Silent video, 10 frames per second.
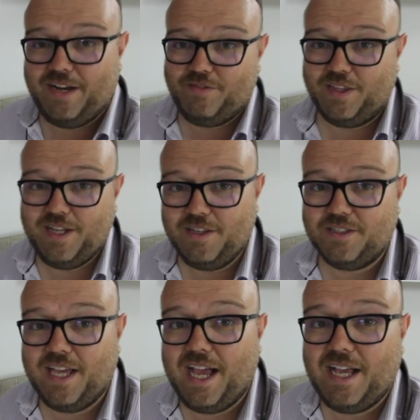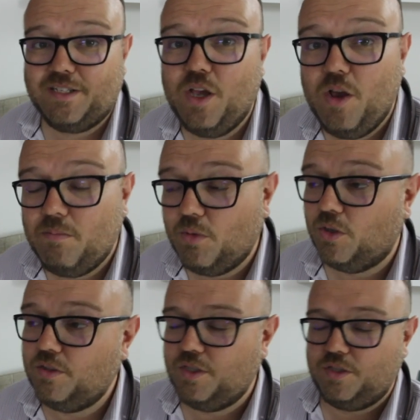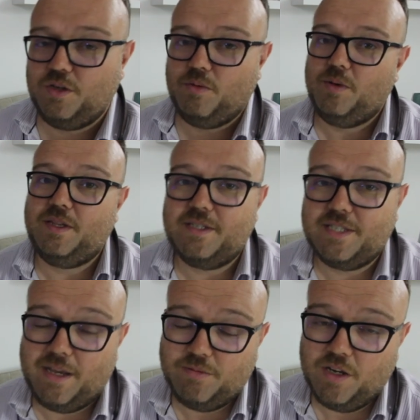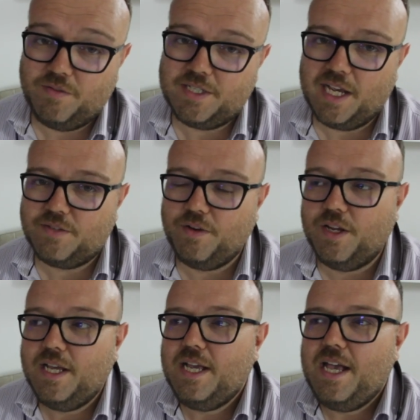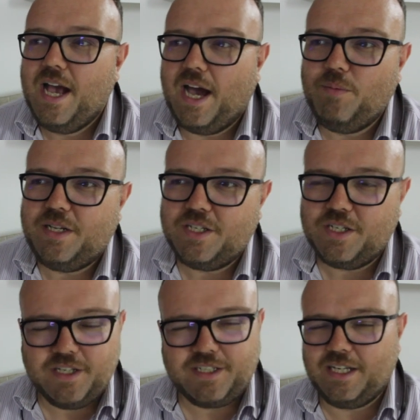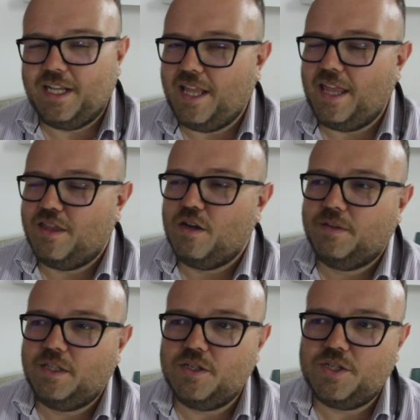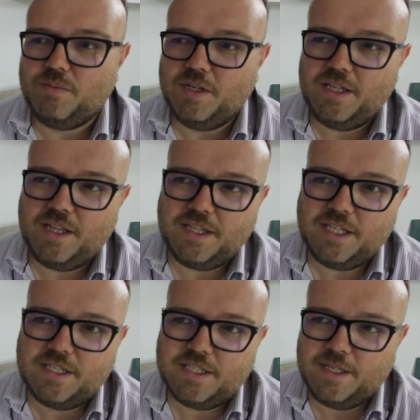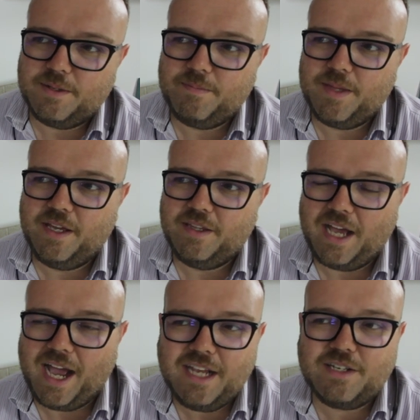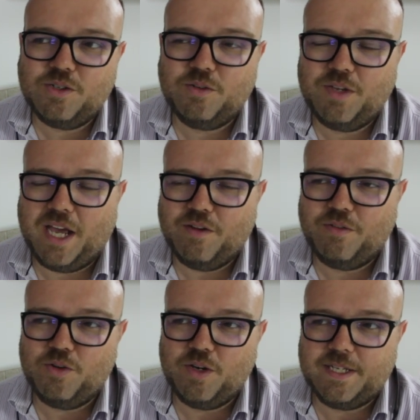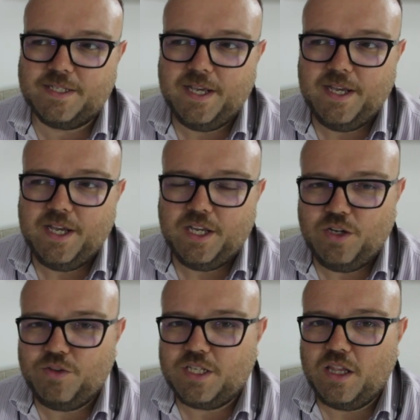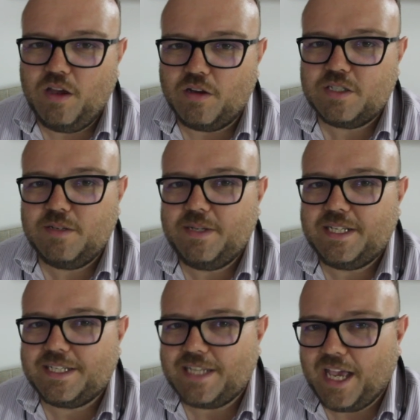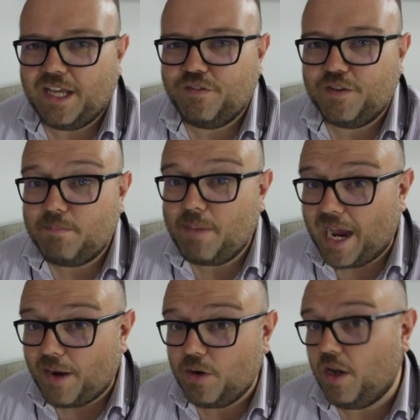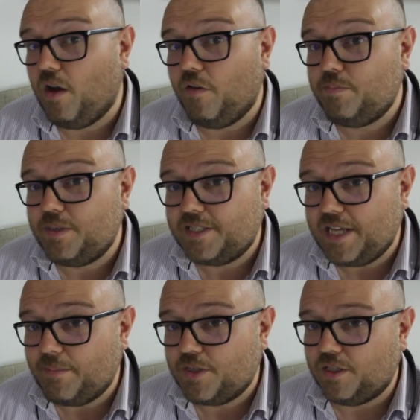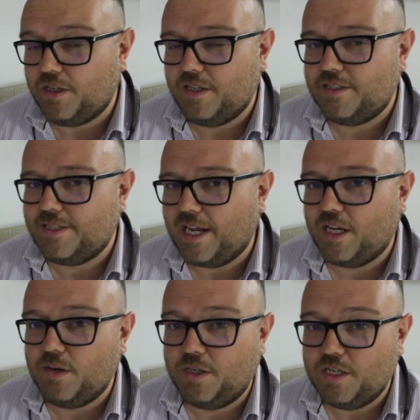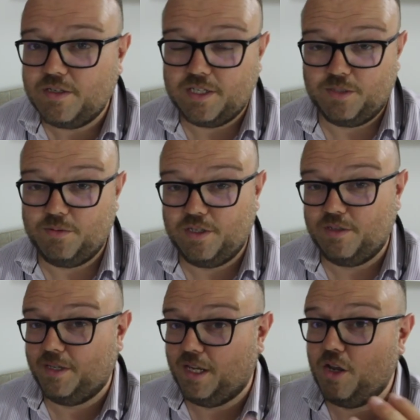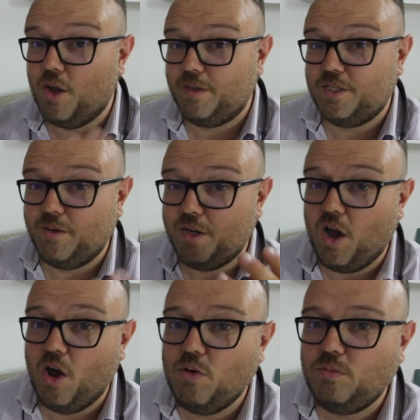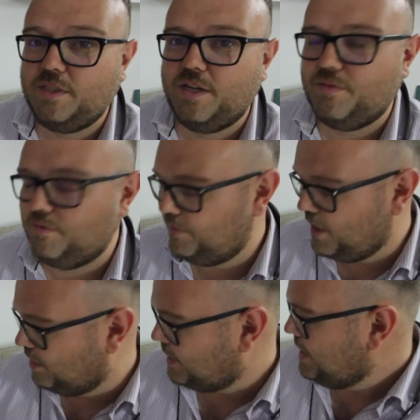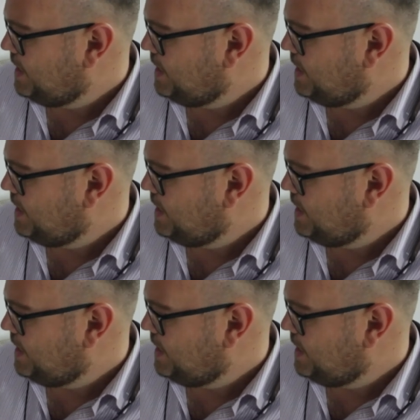and everything else, that has more to do with the sound of the saxophone. And we discussed it at length over lunch, and one of the things that I sort of kind of thought is, you know, there's a lot to be said for the power of perception and psychoacoustics, which is something I could go into in a whole different vlog.